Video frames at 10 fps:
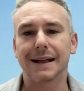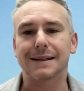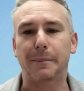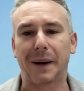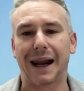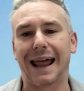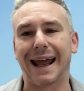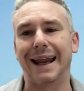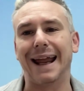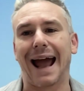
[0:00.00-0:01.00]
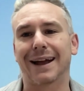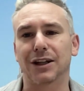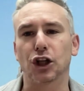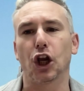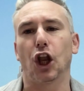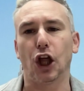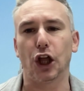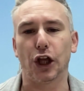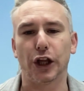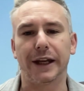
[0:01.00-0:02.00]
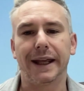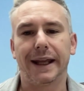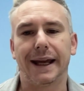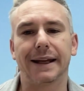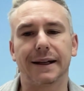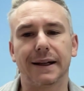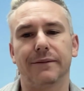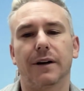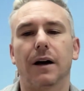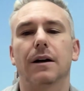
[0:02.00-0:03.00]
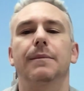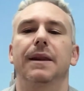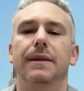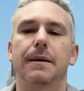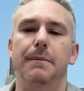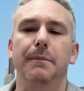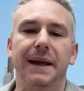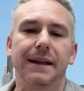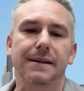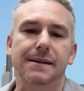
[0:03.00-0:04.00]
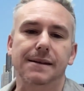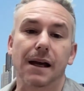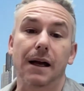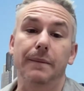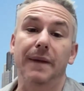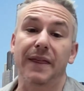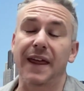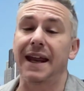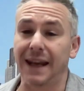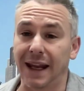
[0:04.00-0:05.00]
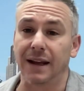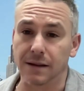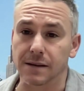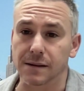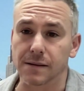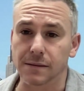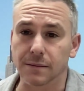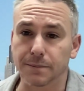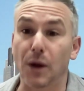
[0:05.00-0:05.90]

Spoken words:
to play and learn in an environment that meets their needs,